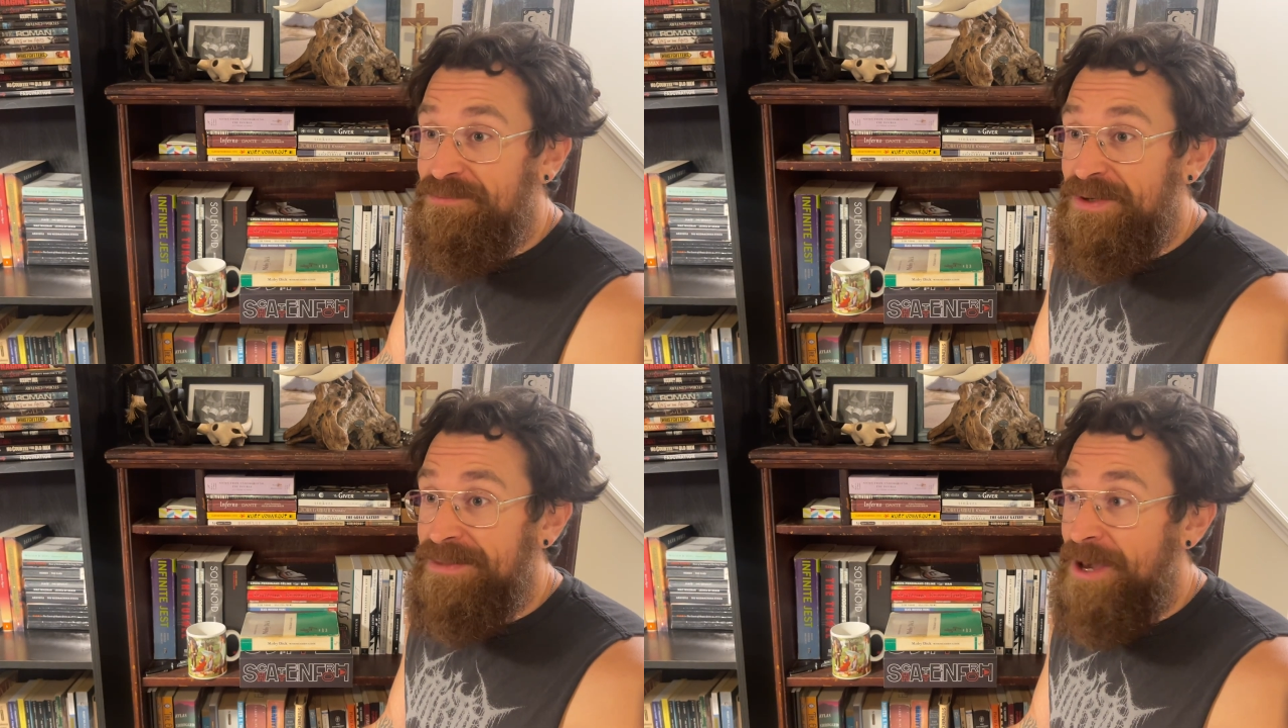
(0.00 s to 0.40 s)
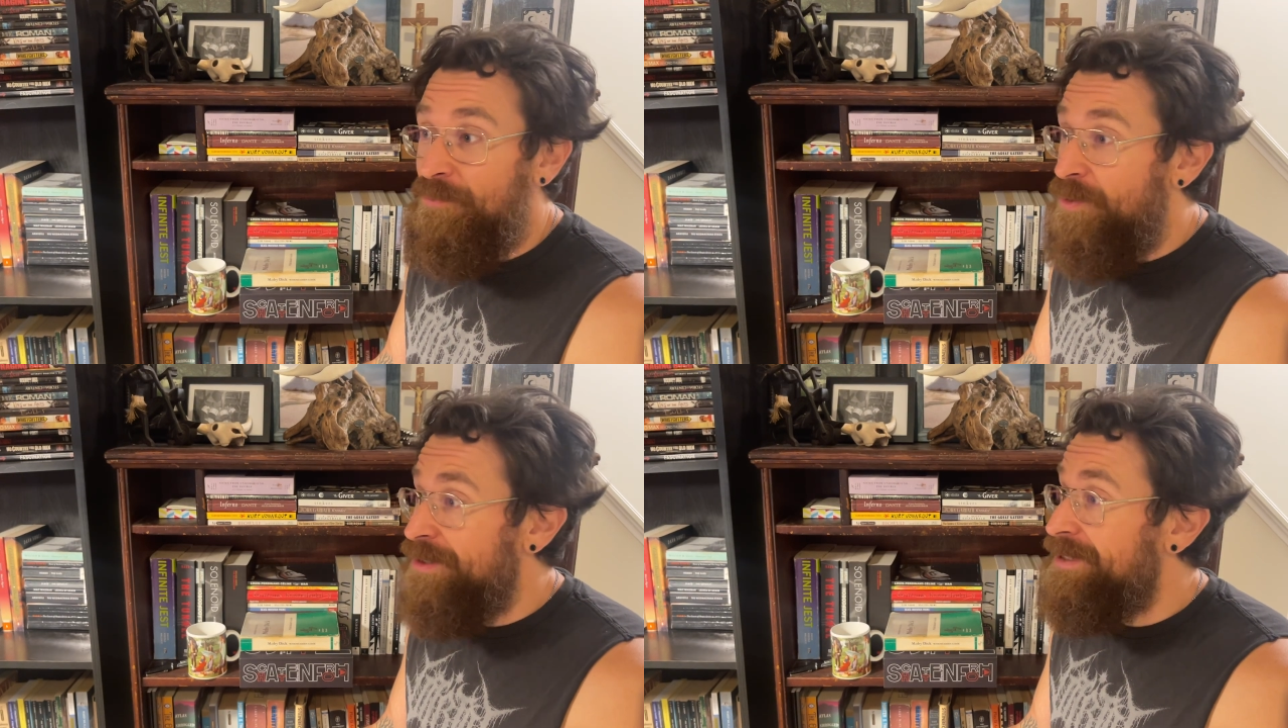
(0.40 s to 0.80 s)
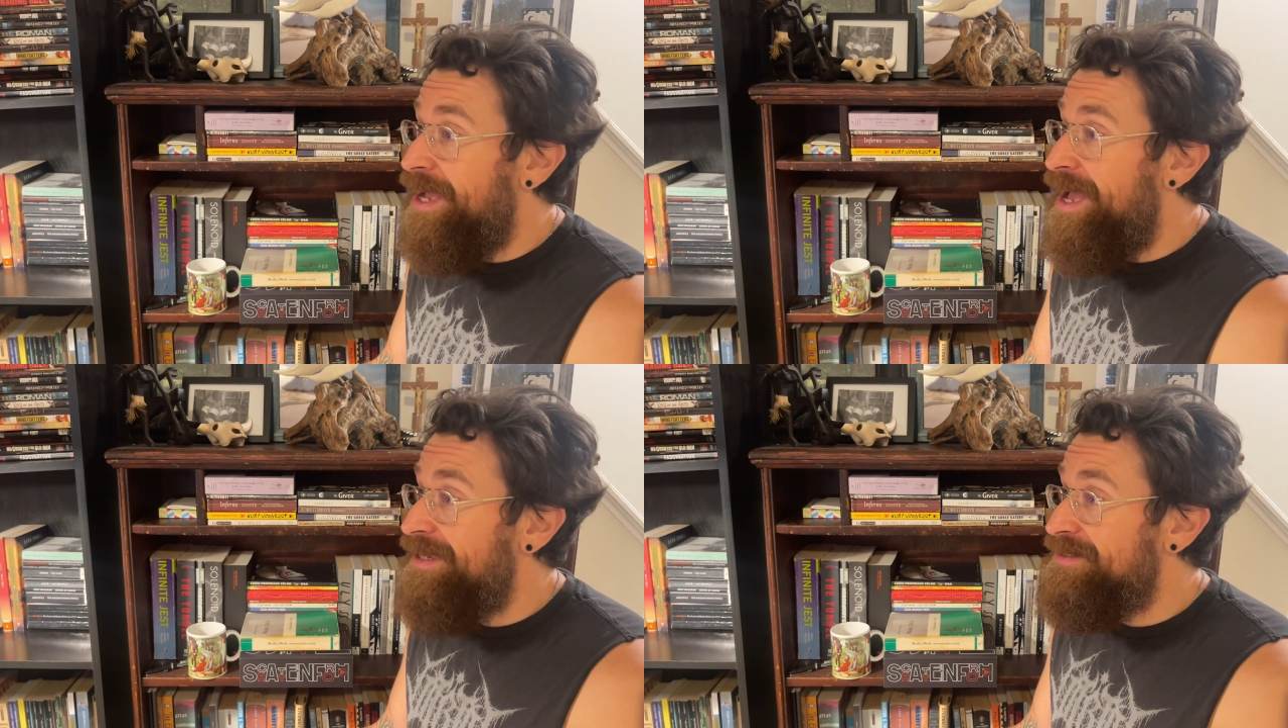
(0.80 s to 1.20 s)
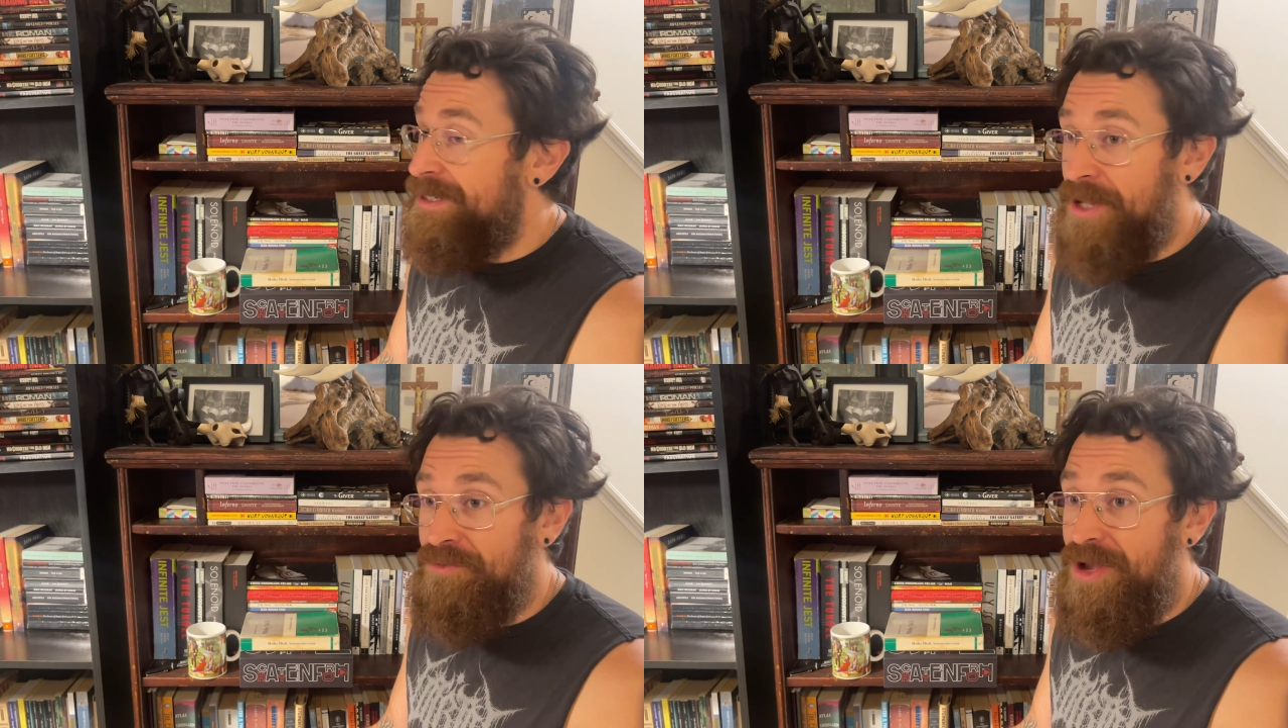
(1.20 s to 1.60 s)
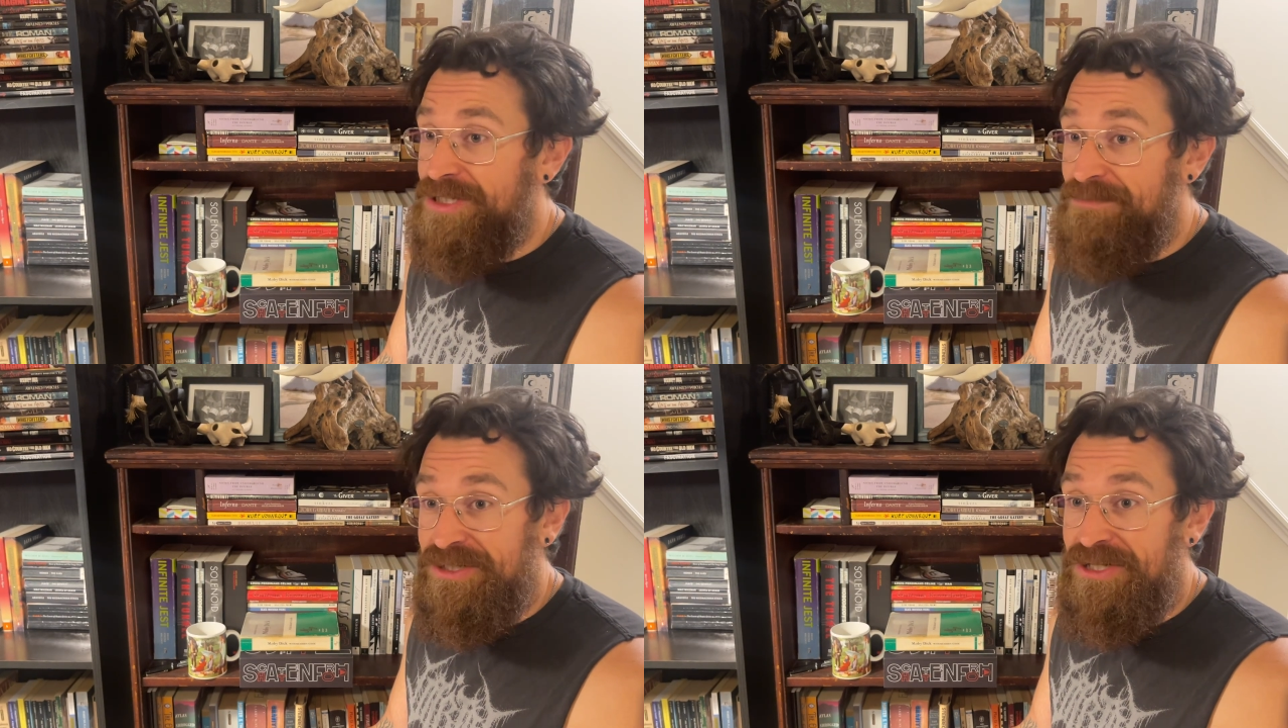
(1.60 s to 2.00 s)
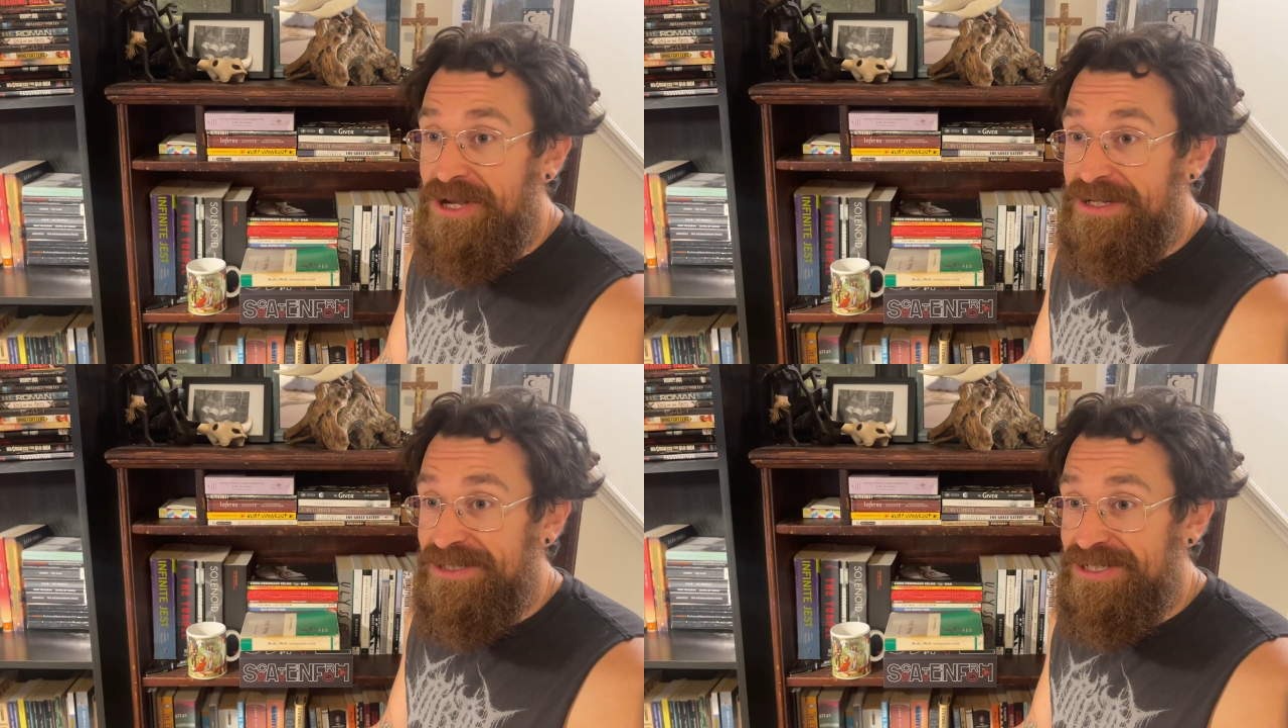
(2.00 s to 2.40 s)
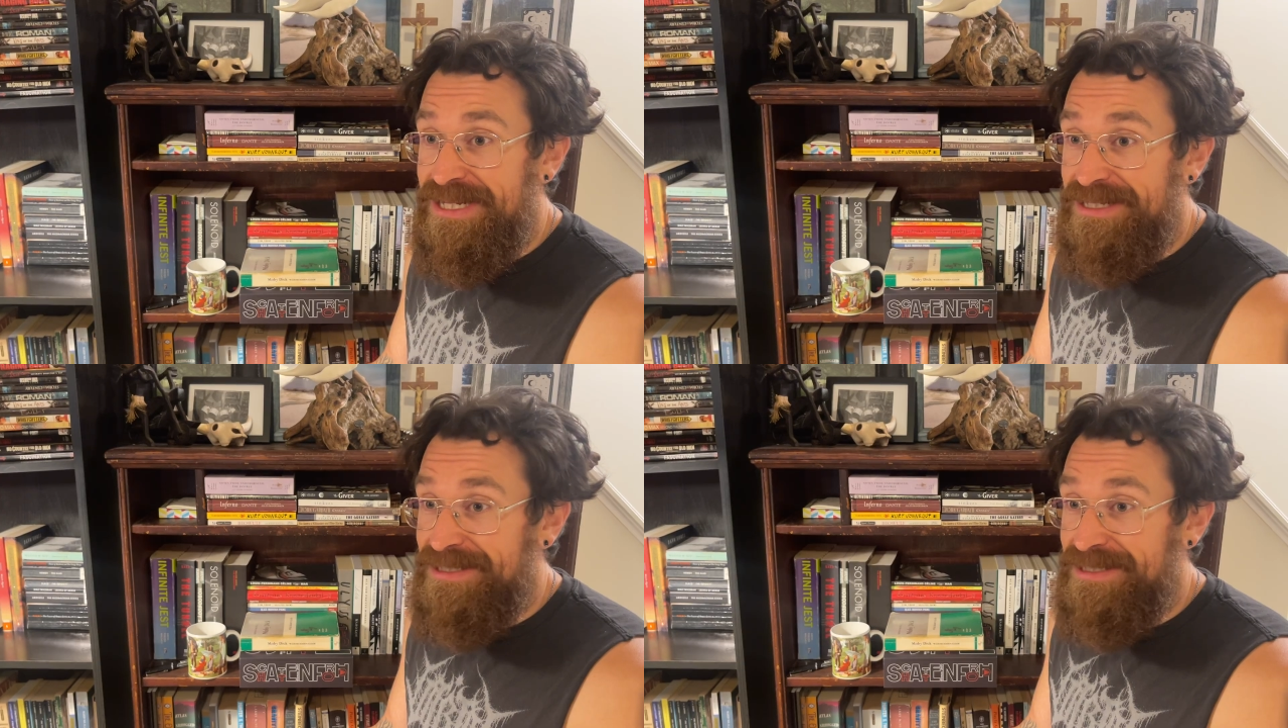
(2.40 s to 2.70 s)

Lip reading: When that one guy, he's like, I lost my son at sea.